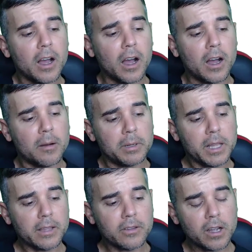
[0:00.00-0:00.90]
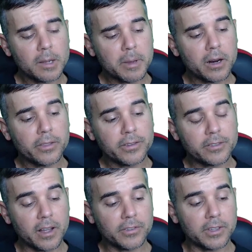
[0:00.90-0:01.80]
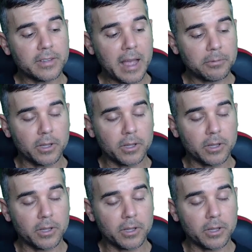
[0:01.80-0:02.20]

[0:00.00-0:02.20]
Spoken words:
But let's talk about all the stuff this app